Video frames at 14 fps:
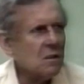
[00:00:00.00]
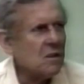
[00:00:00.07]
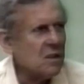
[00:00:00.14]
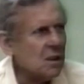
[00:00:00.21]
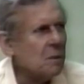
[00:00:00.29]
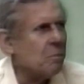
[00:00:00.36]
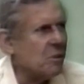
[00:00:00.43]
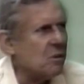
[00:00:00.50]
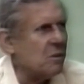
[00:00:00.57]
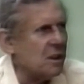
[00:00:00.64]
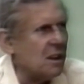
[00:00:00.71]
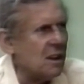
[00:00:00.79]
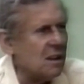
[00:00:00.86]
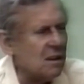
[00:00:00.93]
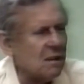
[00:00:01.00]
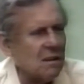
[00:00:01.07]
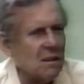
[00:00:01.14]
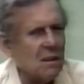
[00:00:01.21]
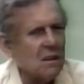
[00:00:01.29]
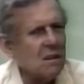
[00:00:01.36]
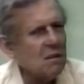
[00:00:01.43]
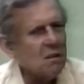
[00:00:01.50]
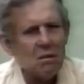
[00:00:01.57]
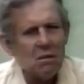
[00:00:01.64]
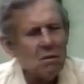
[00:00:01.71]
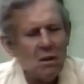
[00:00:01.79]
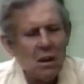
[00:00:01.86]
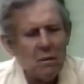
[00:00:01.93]
simple reality, and it's
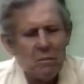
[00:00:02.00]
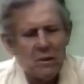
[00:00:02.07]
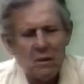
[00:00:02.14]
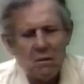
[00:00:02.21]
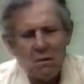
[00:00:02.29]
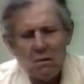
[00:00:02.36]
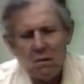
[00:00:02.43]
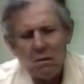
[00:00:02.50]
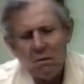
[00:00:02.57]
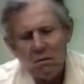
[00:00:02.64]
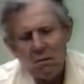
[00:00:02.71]
so obvious.